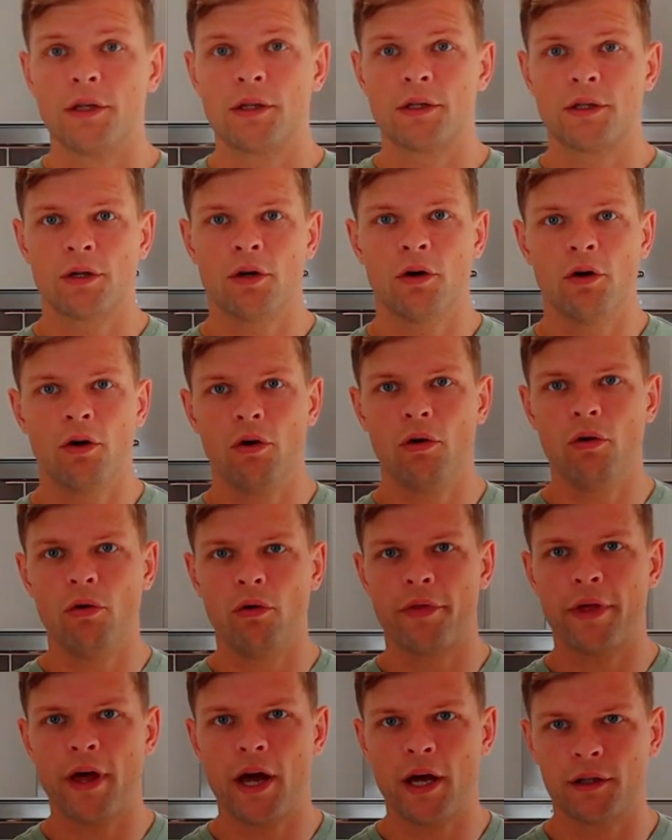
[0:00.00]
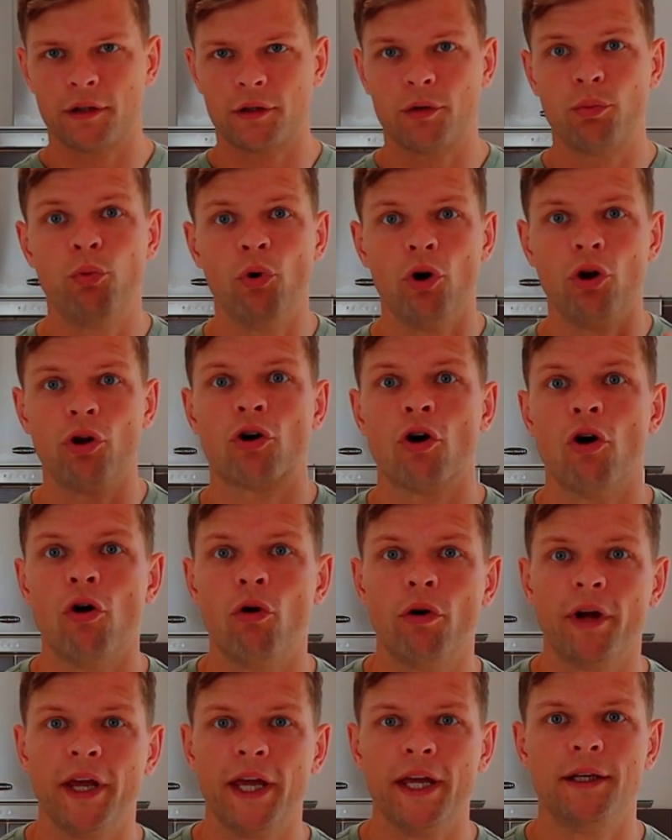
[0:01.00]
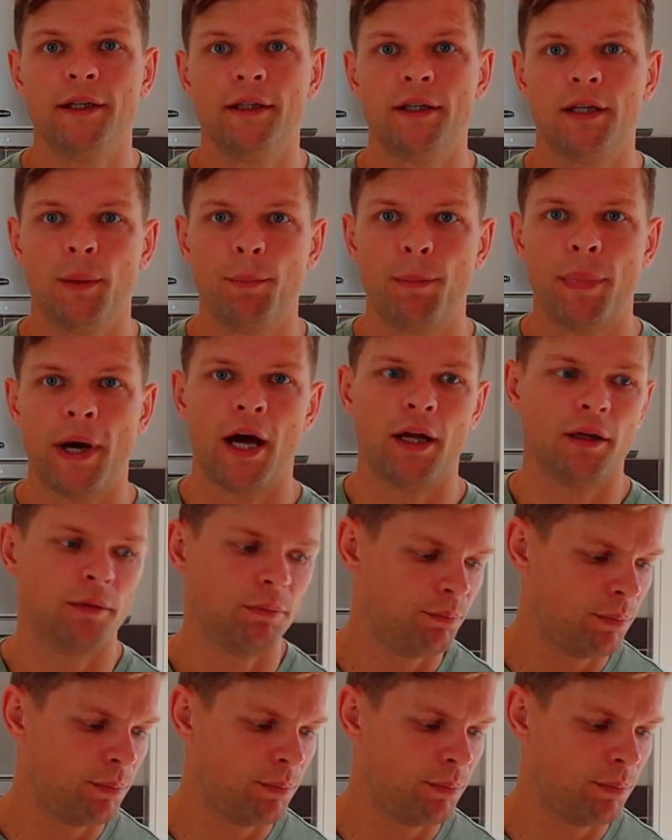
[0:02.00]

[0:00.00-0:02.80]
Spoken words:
So all that will go in the pan.